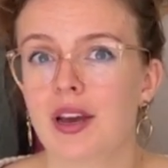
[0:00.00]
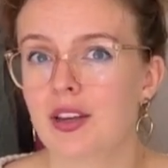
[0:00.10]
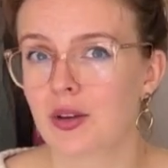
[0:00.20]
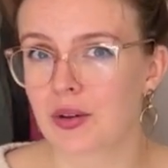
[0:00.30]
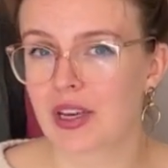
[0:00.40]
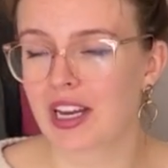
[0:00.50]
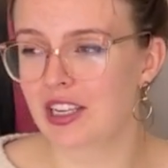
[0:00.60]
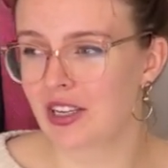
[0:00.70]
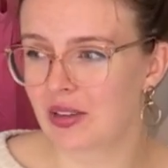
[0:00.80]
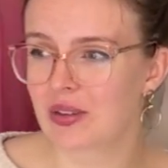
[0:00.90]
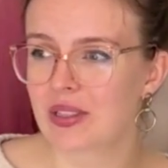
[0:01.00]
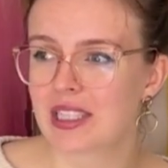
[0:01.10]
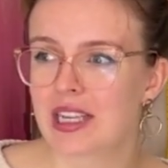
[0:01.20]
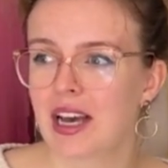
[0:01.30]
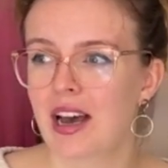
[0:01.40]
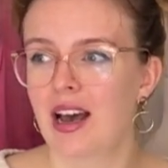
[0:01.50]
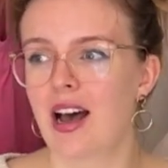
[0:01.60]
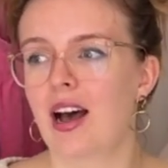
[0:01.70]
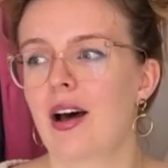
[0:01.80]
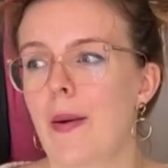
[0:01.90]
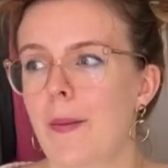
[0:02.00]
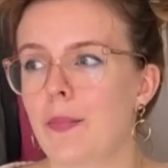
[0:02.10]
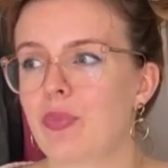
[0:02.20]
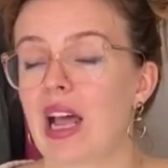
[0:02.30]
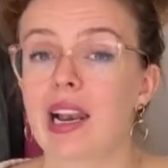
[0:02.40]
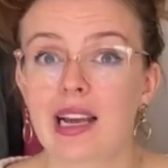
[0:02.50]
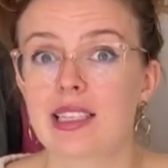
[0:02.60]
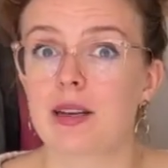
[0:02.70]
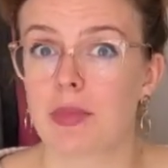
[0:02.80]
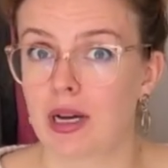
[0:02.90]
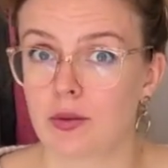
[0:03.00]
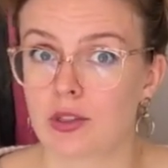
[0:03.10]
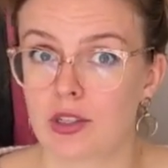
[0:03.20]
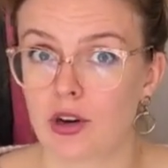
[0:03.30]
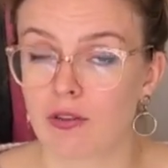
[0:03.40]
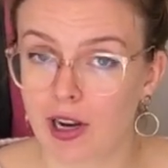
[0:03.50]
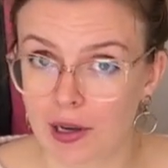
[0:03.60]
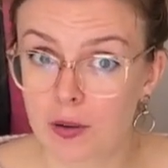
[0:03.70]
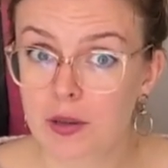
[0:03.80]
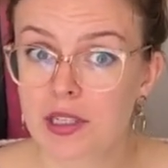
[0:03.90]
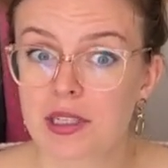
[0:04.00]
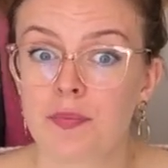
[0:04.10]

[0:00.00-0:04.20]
you can use less amount of clothes,